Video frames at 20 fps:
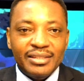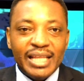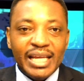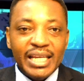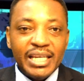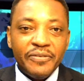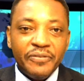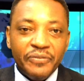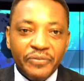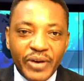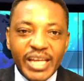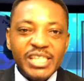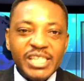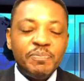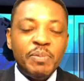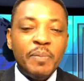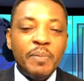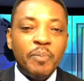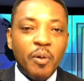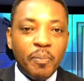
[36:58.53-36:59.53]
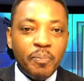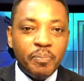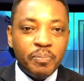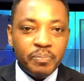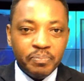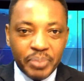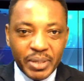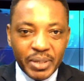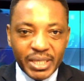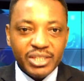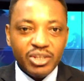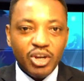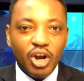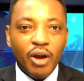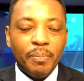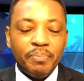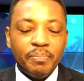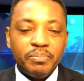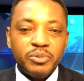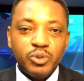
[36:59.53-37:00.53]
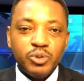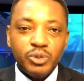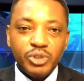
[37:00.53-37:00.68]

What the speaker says: that the French people picked up